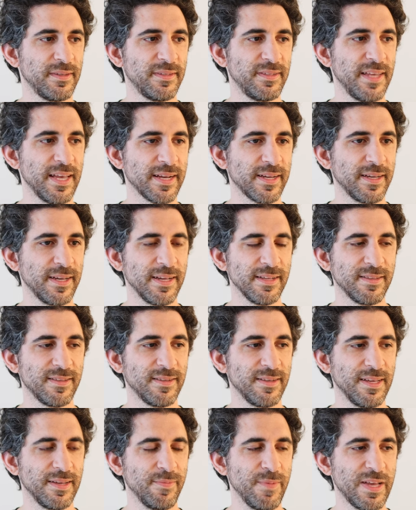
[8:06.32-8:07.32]
sick.
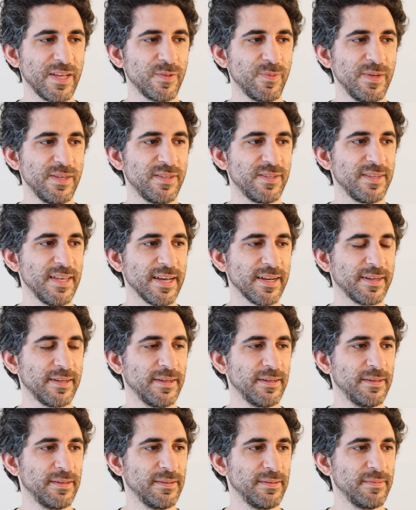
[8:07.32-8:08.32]
It's, it makes me sick,
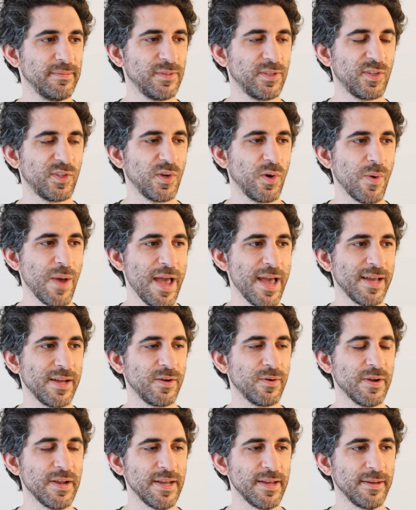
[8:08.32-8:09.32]
so
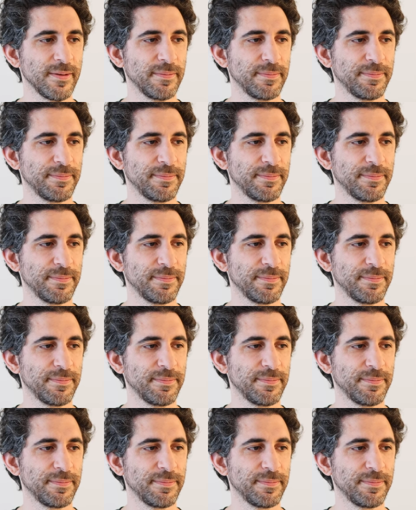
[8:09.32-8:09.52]
angry